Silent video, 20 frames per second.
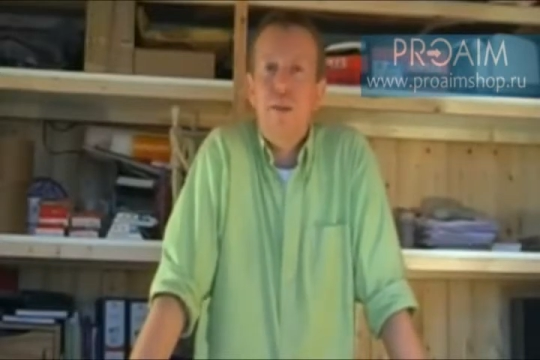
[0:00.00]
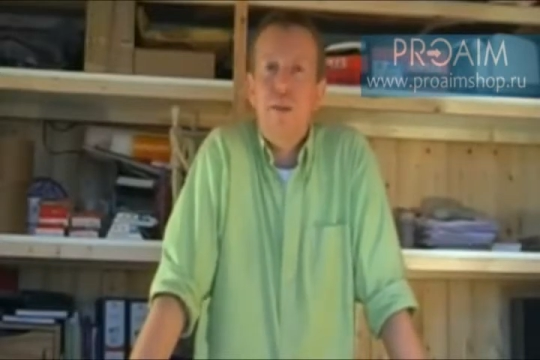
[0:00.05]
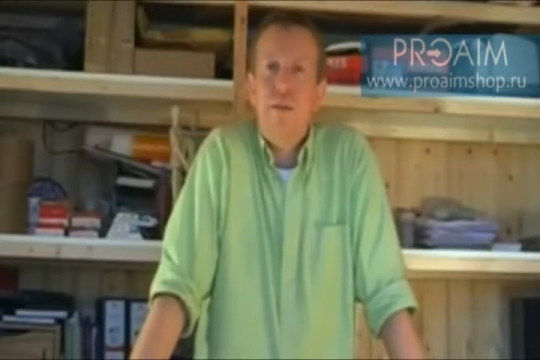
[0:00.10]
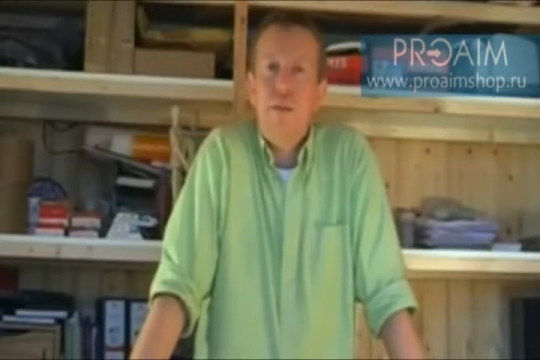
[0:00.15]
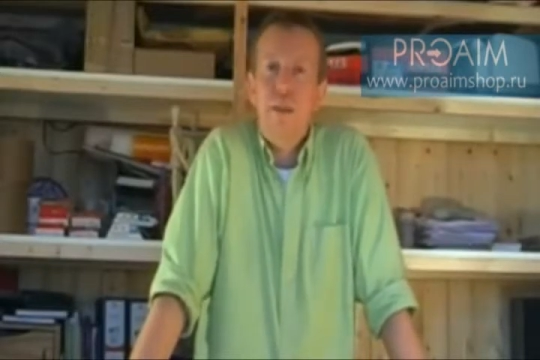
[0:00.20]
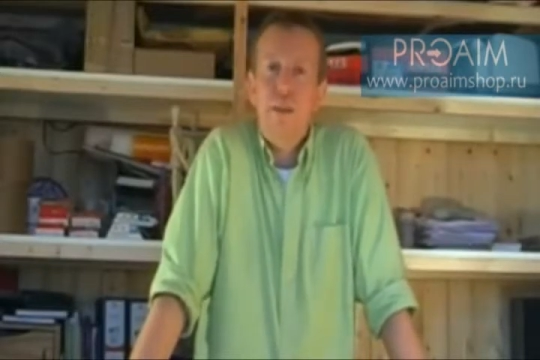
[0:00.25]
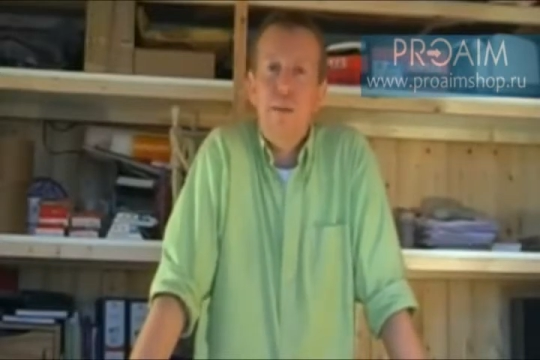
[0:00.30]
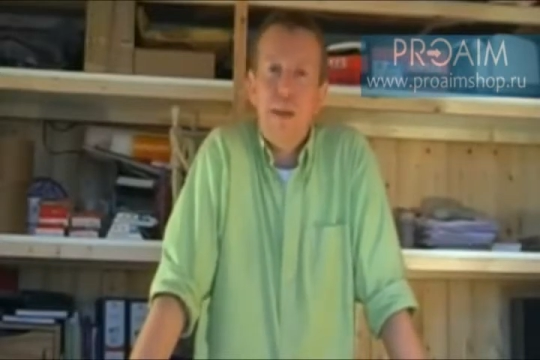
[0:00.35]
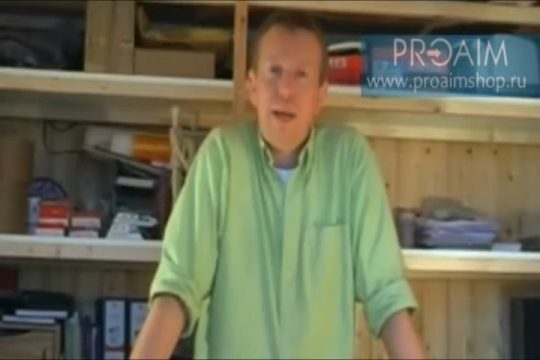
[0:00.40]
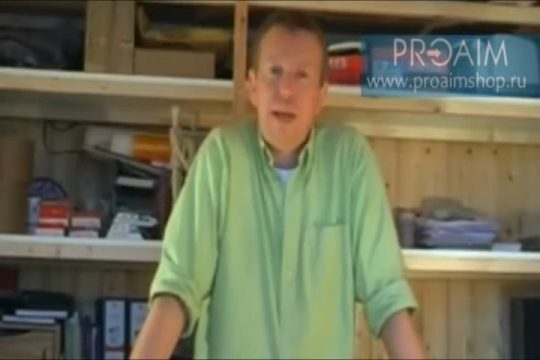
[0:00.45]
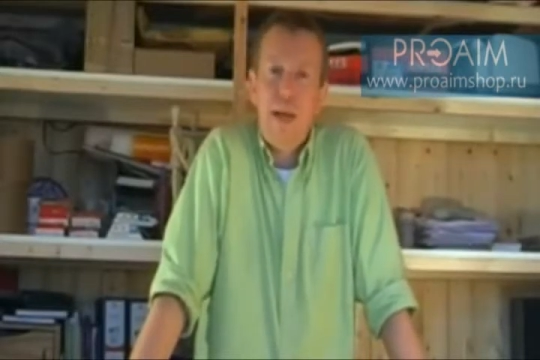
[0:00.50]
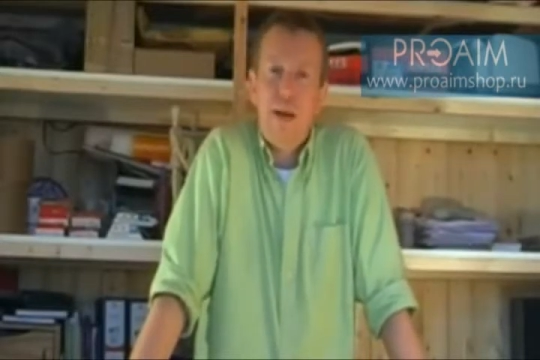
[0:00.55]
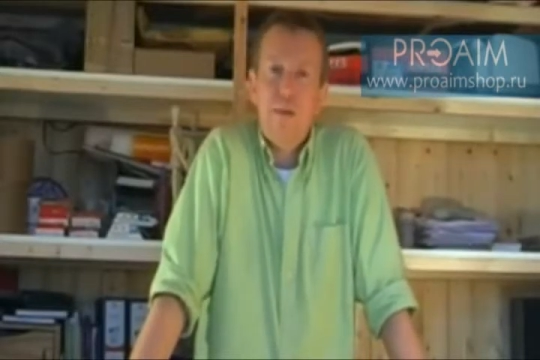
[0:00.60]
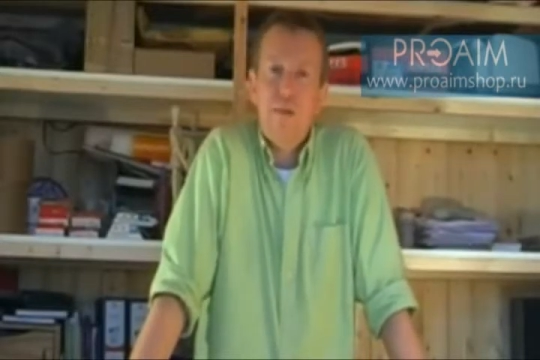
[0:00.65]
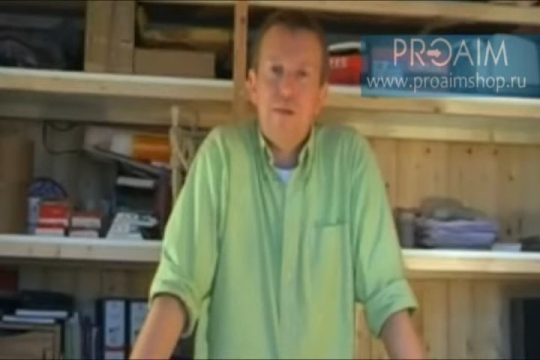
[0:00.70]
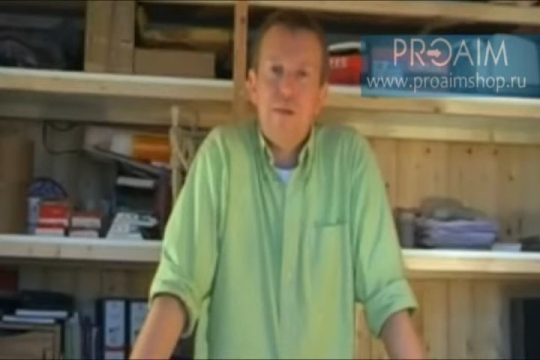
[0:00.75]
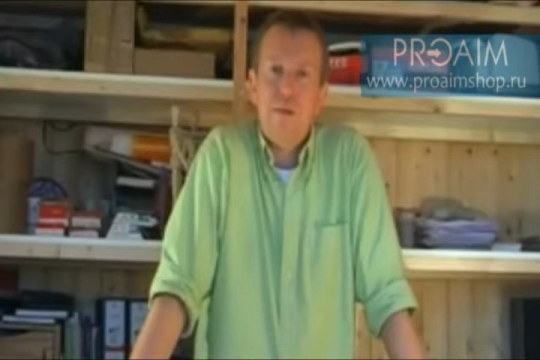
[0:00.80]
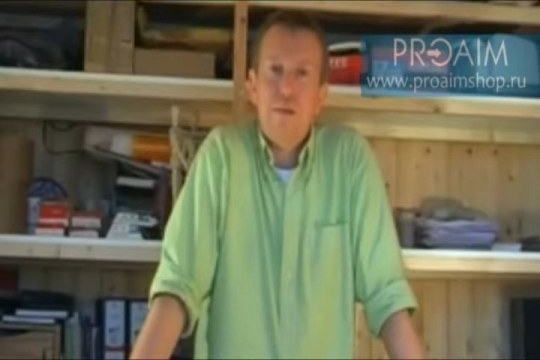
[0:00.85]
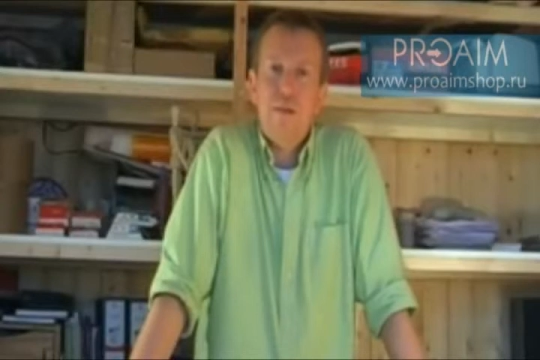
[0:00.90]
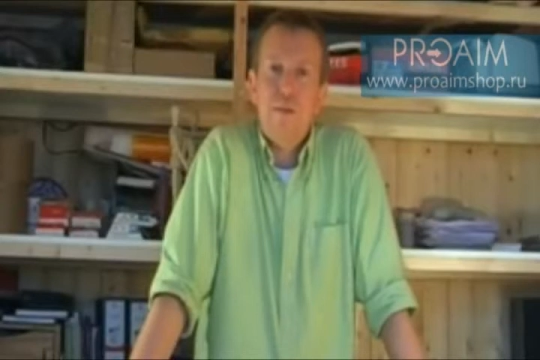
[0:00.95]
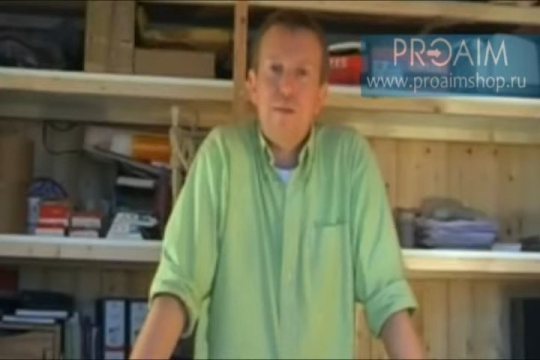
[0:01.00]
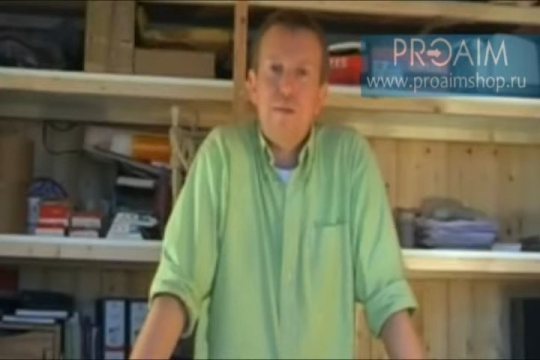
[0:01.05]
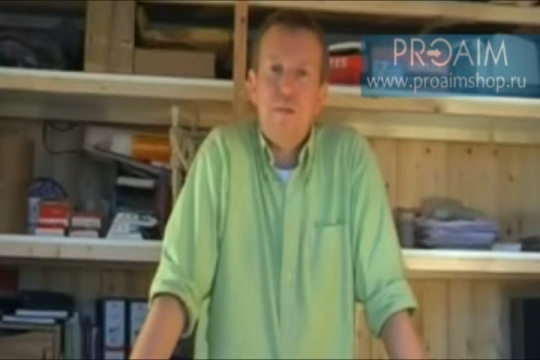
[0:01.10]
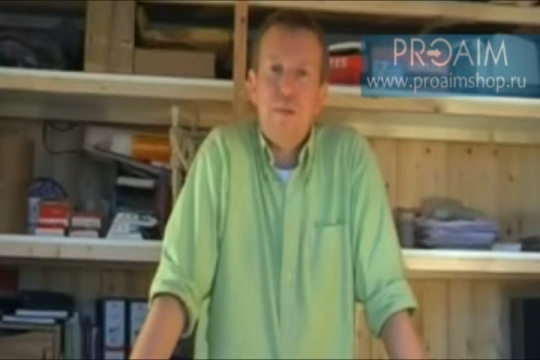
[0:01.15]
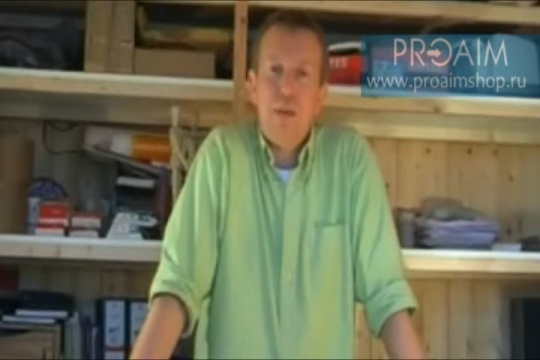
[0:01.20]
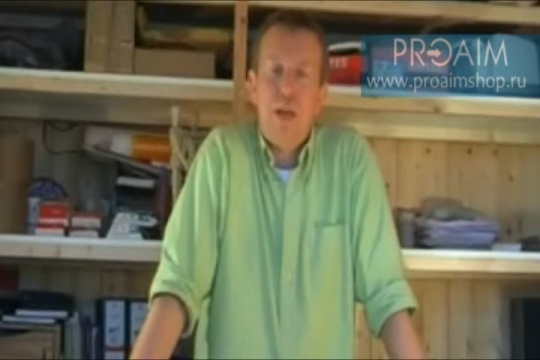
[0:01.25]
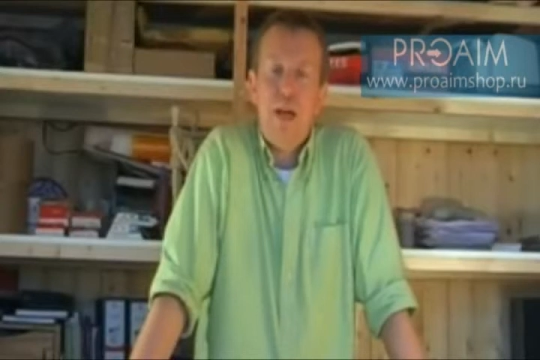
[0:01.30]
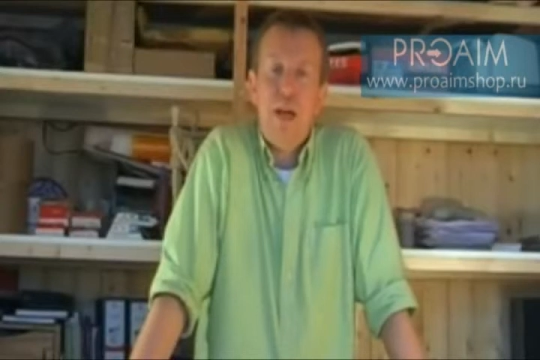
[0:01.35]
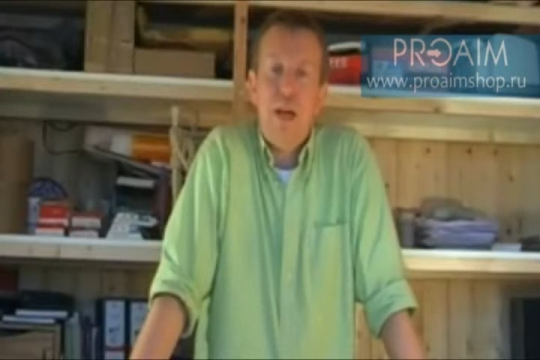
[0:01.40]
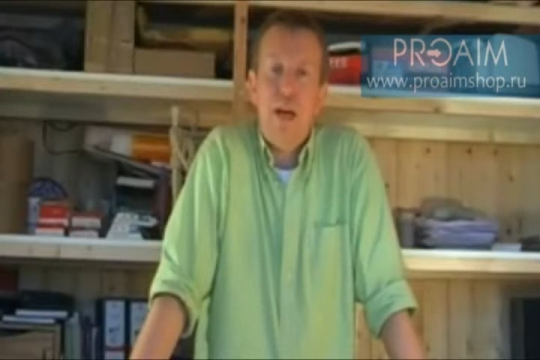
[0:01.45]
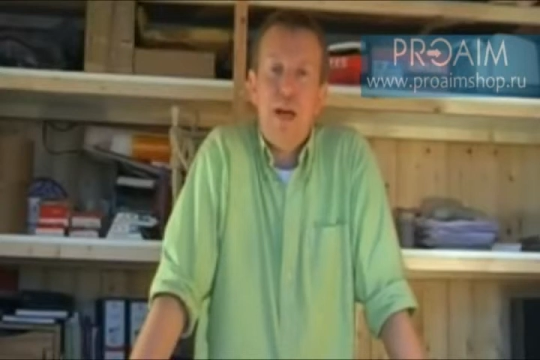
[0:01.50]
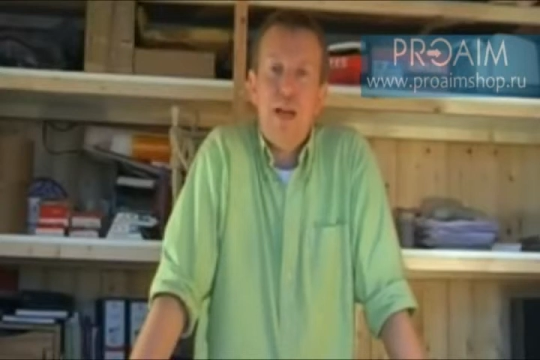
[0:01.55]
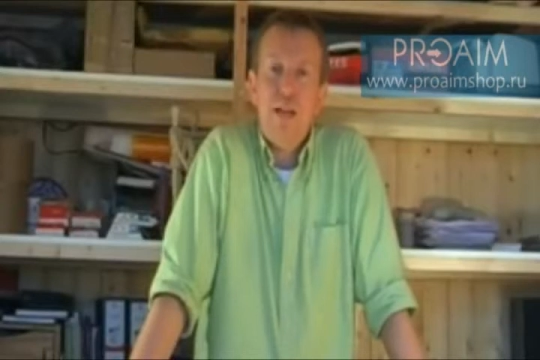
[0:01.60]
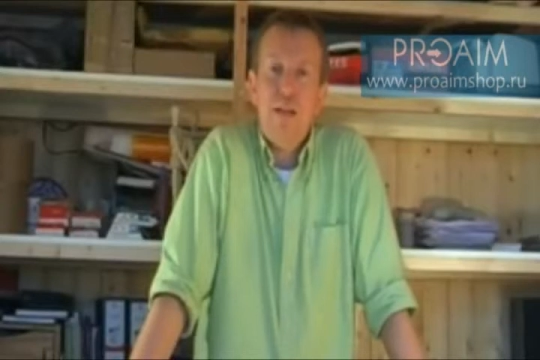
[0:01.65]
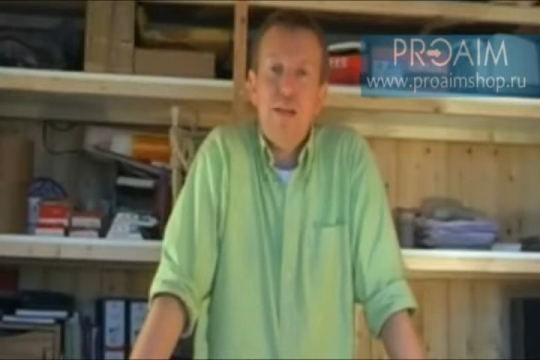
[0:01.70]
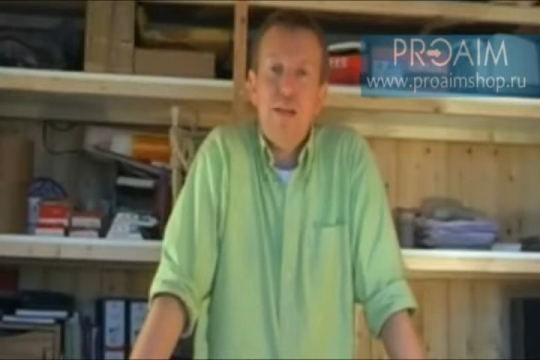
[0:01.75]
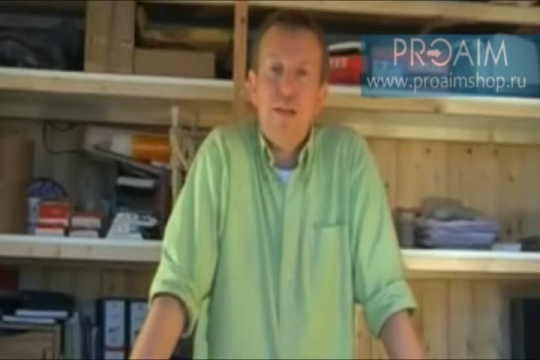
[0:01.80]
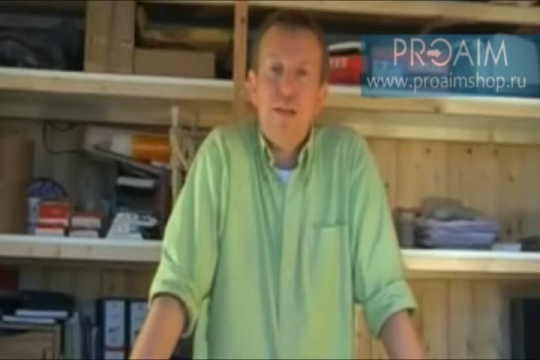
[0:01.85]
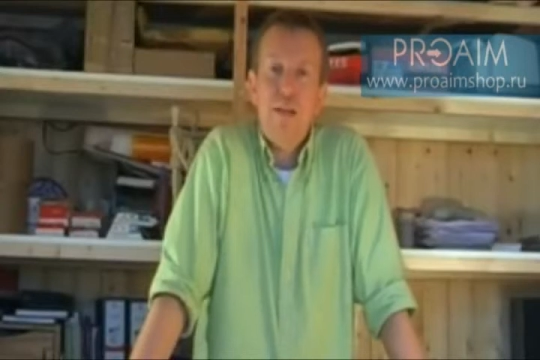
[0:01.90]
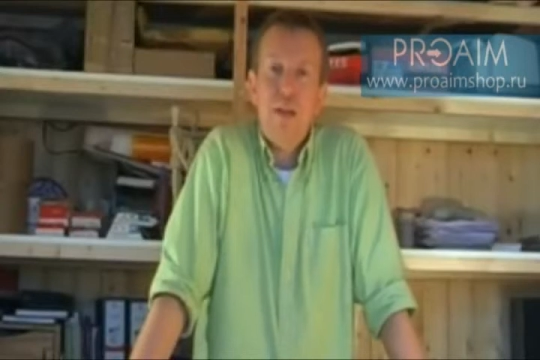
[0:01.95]
£50.
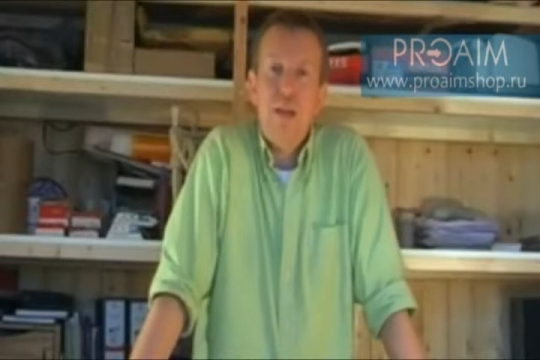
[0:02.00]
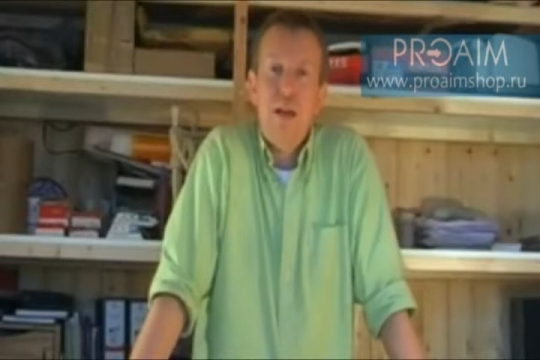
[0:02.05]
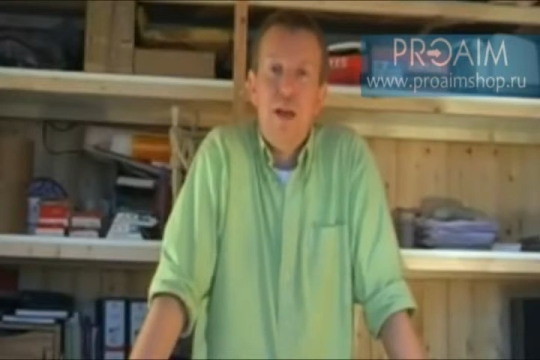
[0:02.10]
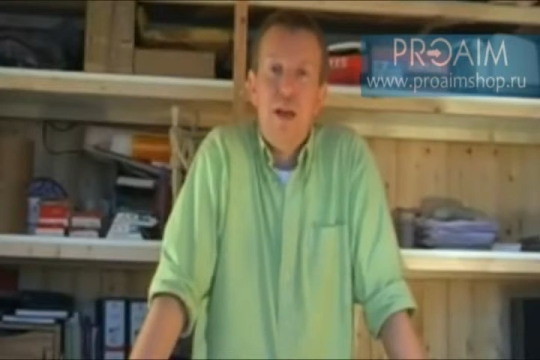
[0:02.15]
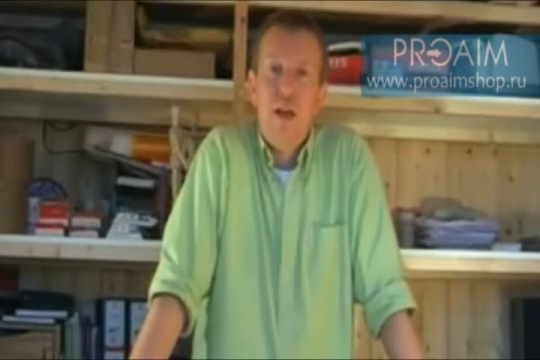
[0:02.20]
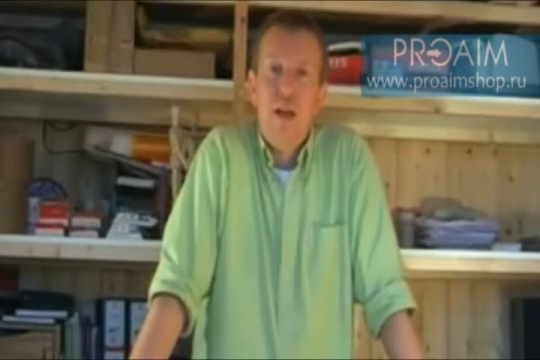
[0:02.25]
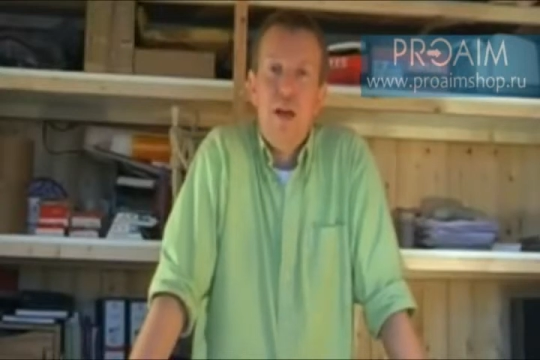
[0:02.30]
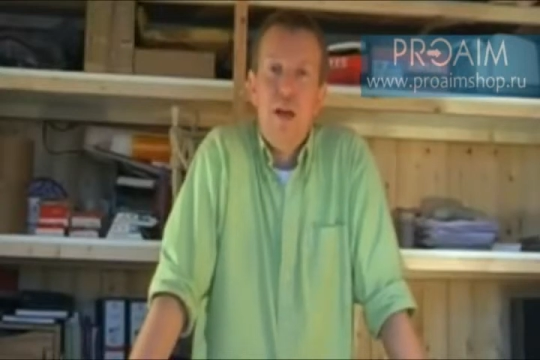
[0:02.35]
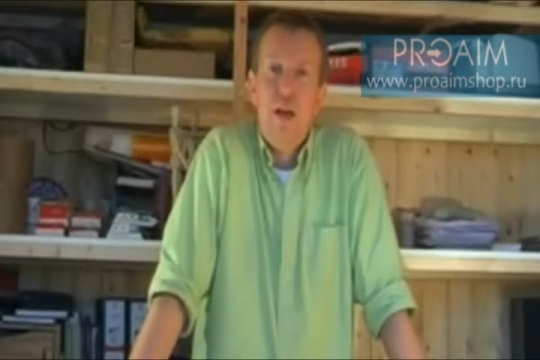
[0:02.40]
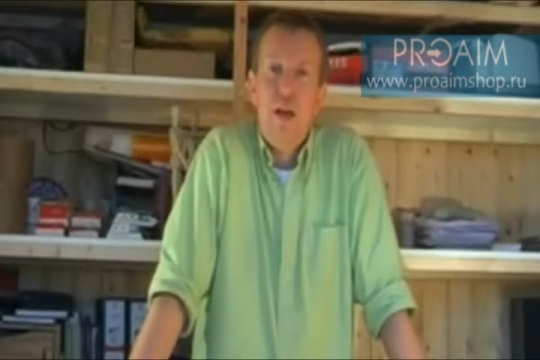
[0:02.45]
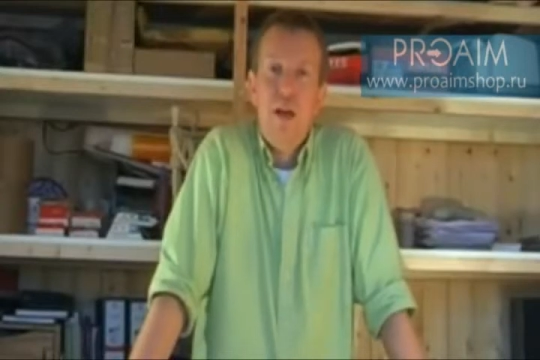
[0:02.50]
And